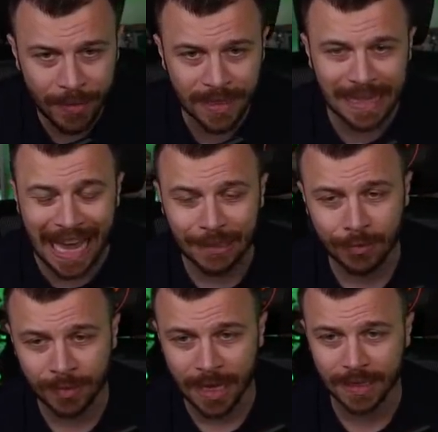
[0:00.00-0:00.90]
mistakes
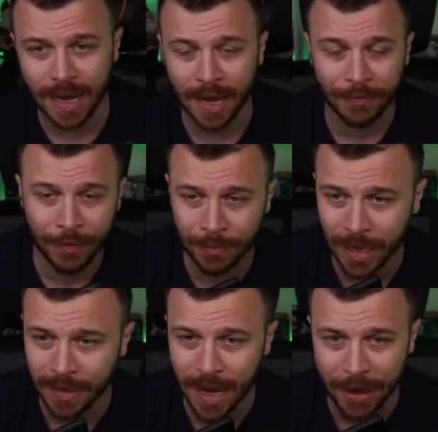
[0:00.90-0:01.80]
from
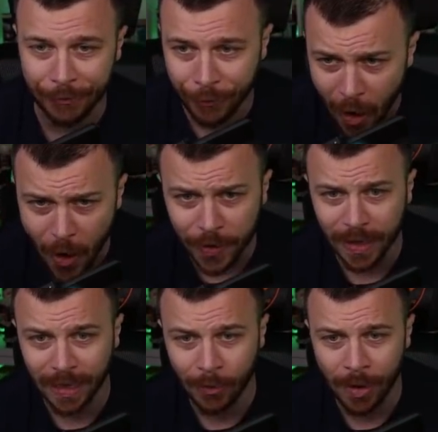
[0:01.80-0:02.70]
that guy.
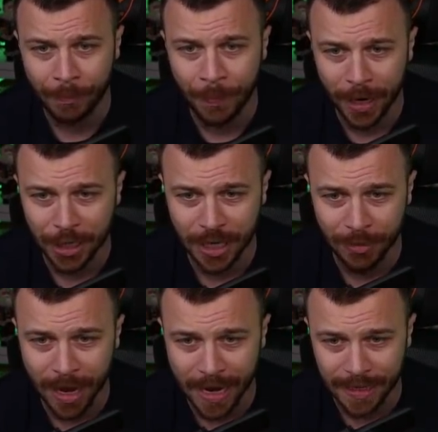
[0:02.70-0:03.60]
Finally, we punish him,
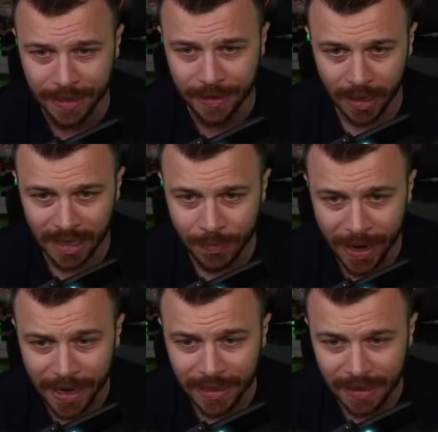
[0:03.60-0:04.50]
guys. He's
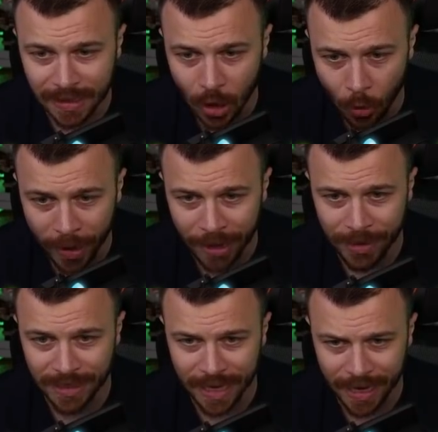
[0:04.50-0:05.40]
making so many
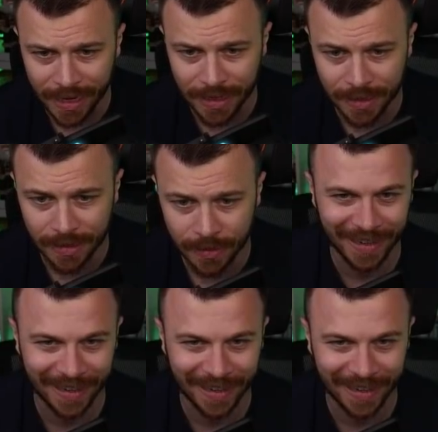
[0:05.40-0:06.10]
mistakes.